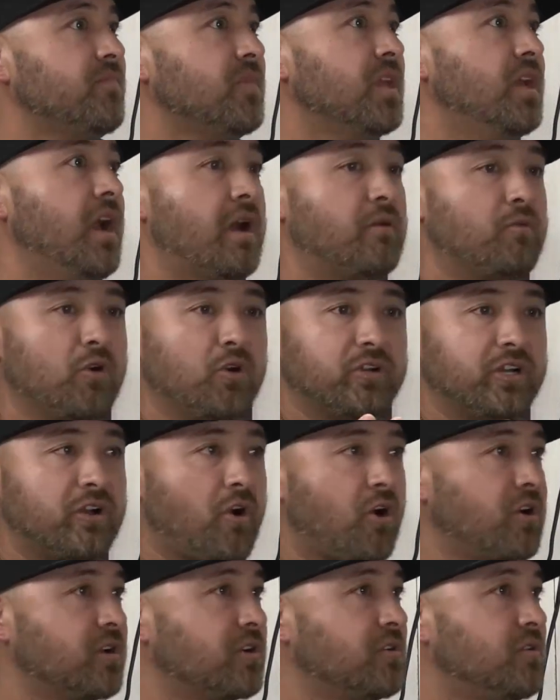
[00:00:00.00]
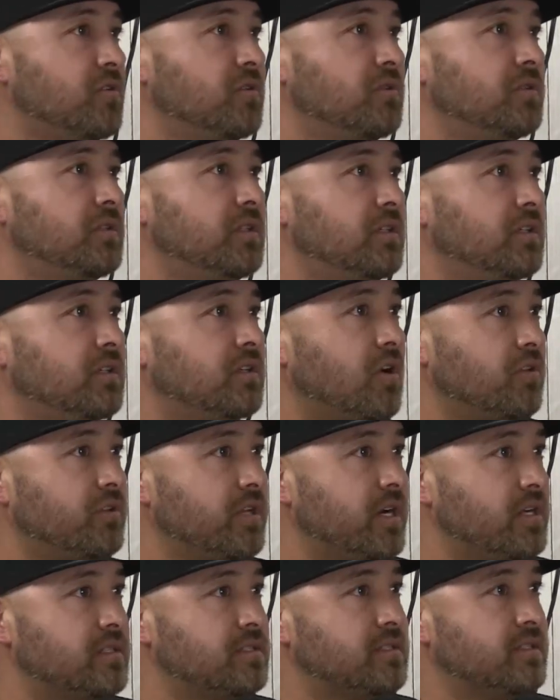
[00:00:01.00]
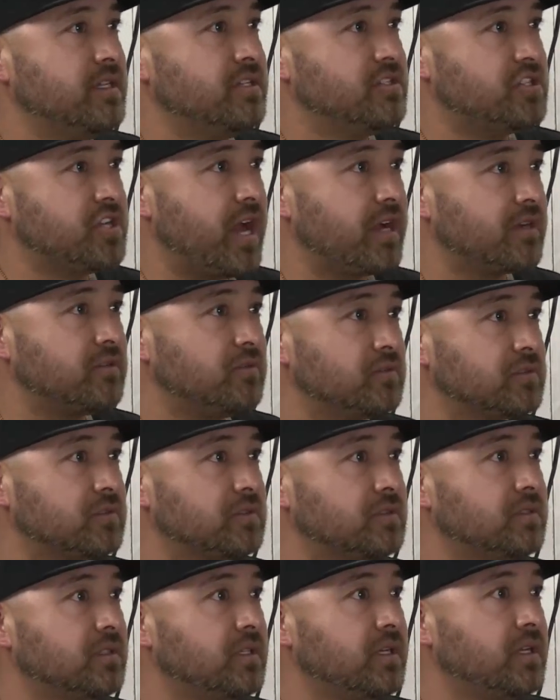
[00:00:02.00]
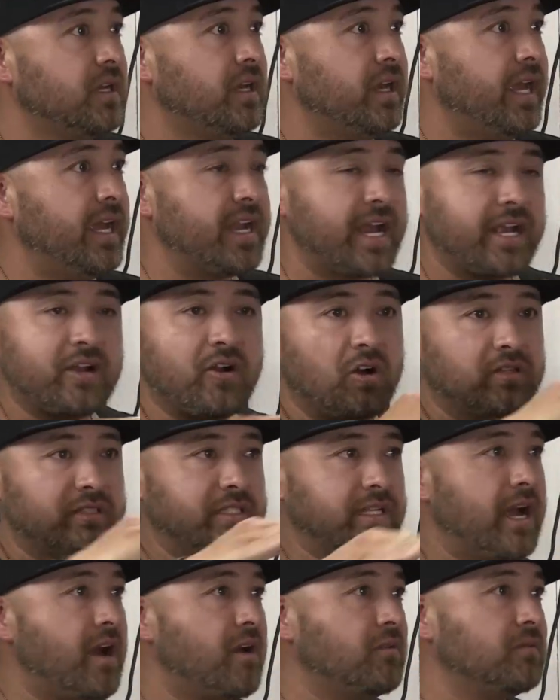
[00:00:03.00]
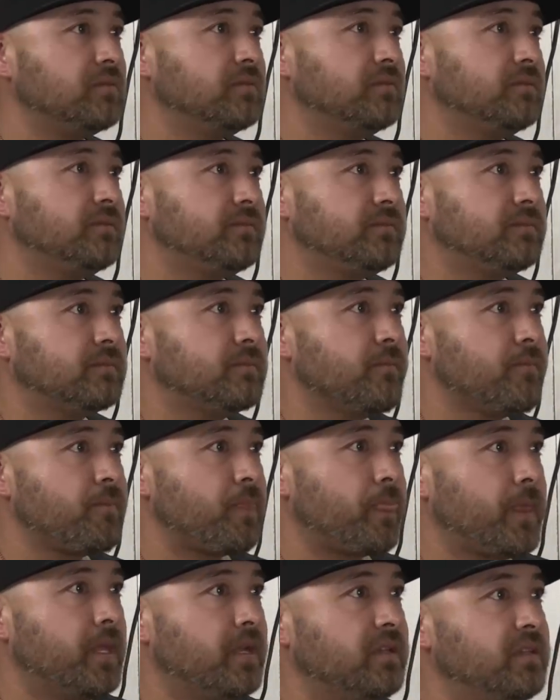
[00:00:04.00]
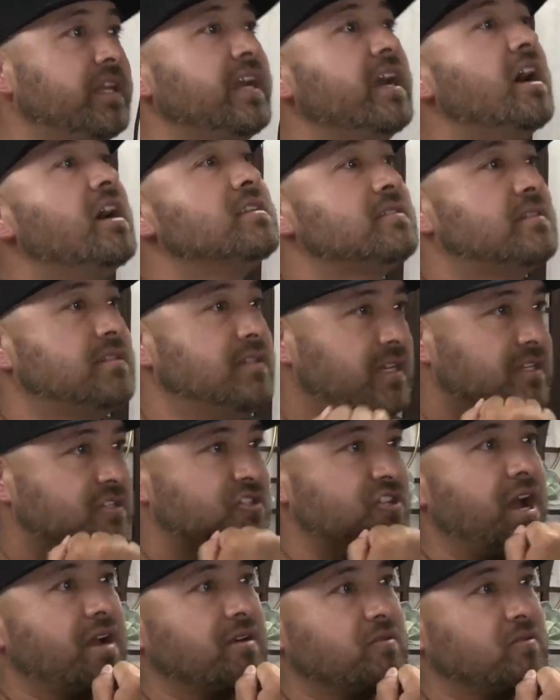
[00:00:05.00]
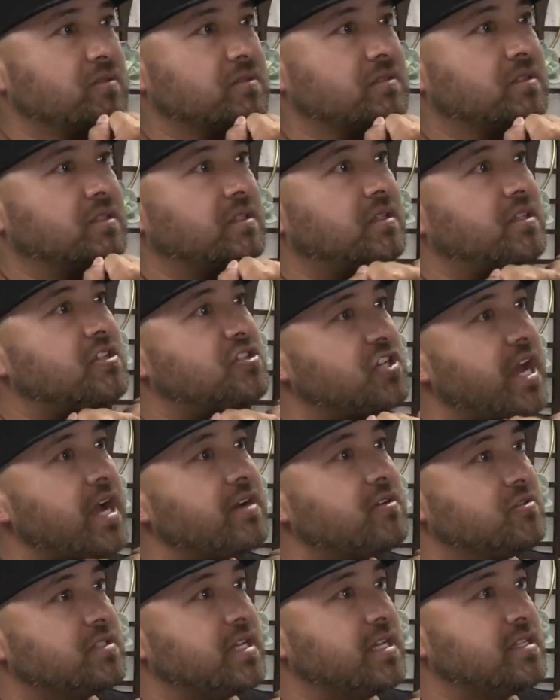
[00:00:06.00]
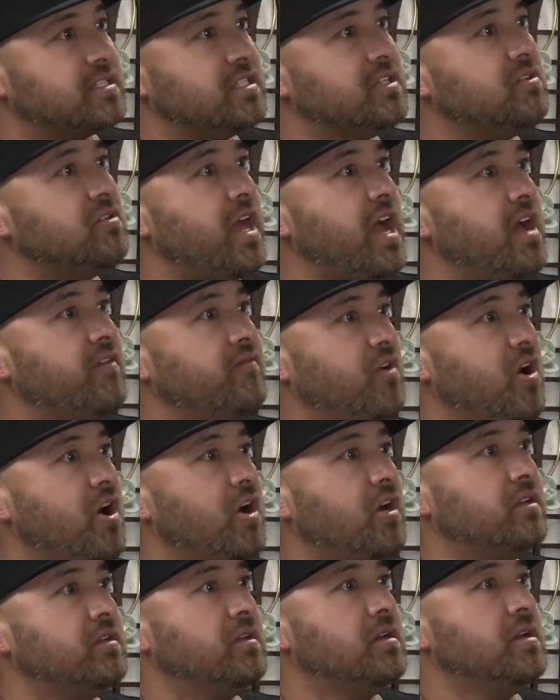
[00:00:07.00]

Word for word: I wrote an article called The Unseen Shackles and I called it out. Yeah. The unseen shackles. Yeah. The shackles I still have still on